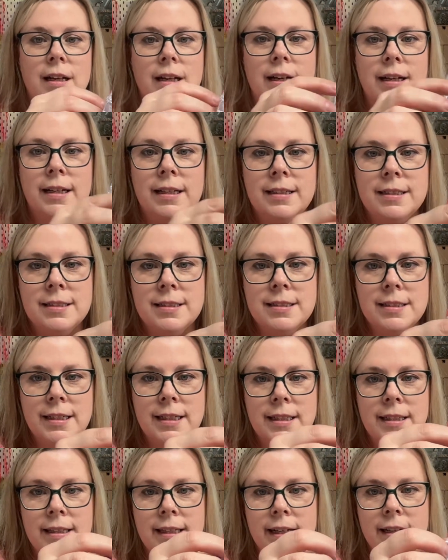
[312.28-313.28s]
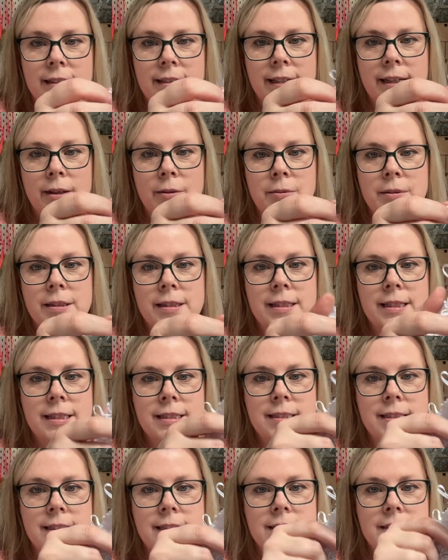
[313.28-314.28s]
Can you see it there? Now,
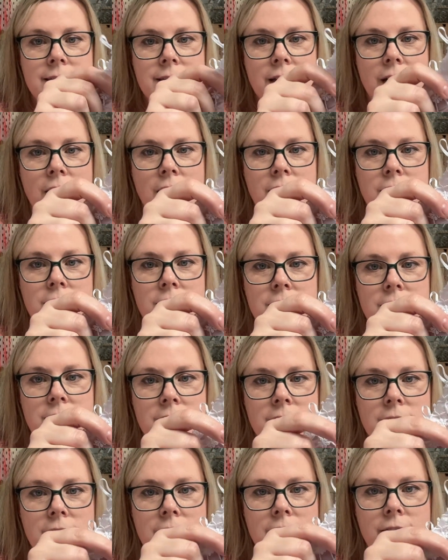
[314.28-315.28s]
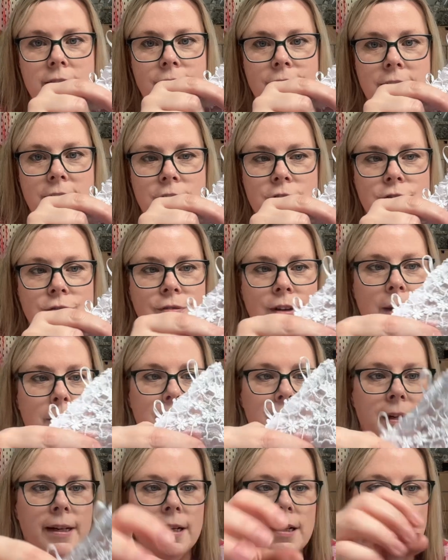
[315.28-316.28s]
this is not the finished
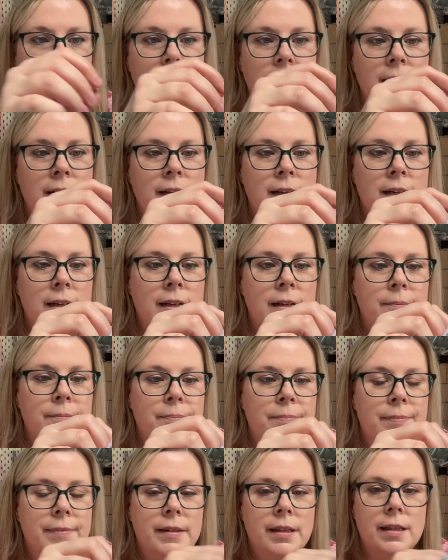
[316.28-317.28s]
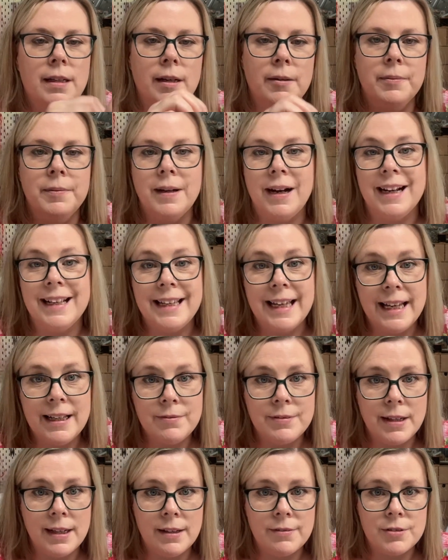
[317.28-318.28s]
fabric. Now, I
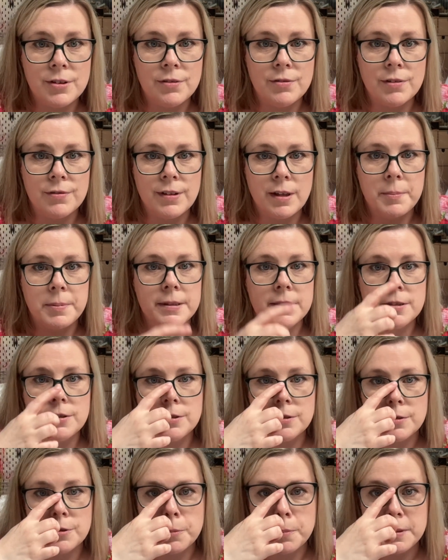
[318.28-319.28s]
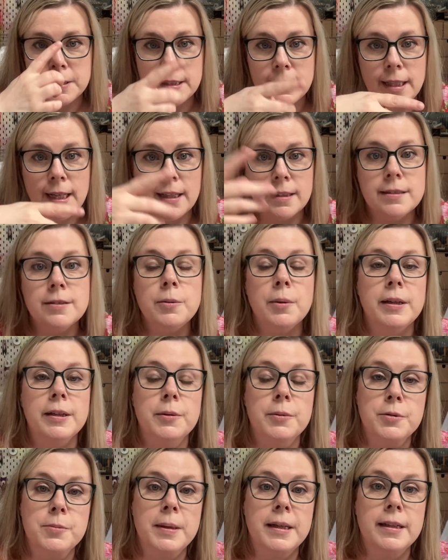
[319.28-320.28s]
gave the leftover fabric to somebody else who I
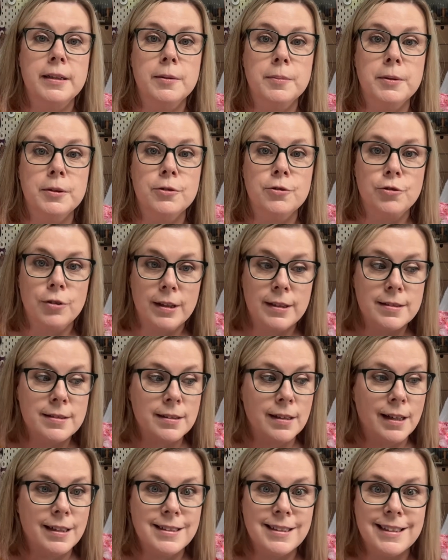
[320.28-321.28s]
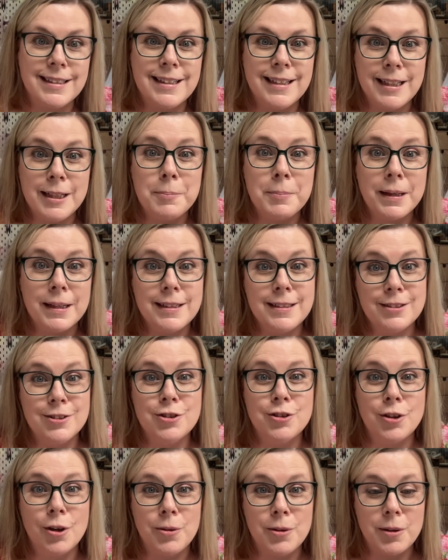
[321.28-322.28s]
knew was making a communion dress. I didn't keep any to
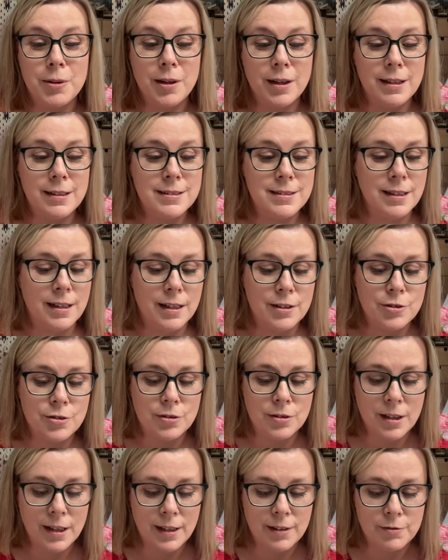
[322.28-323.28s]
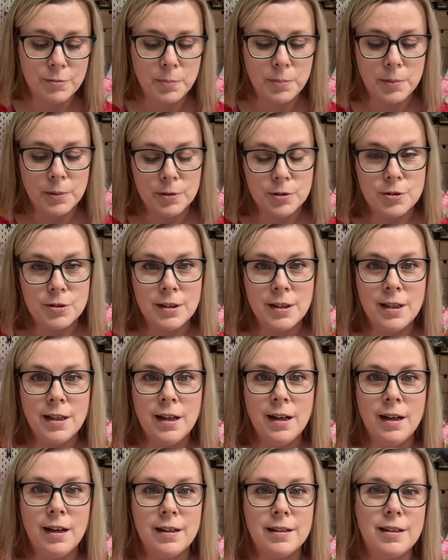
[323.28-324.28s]
show you guys. I should have, but
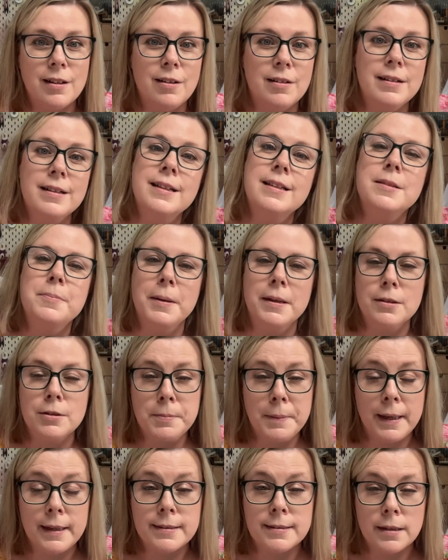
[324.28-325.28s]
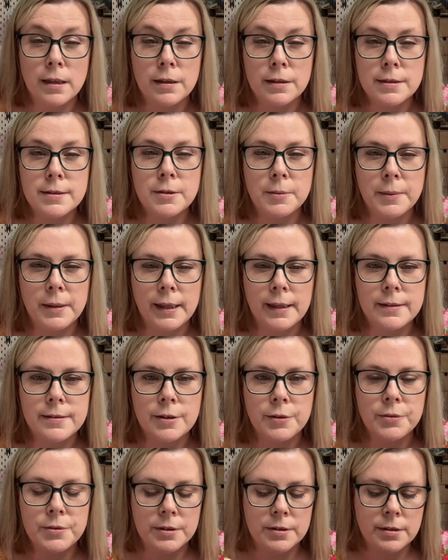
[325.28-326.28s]
I thought it's better to pass it on and someone else
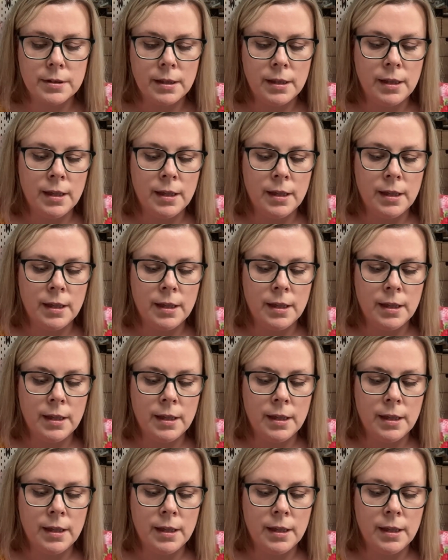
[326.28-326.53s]
use it.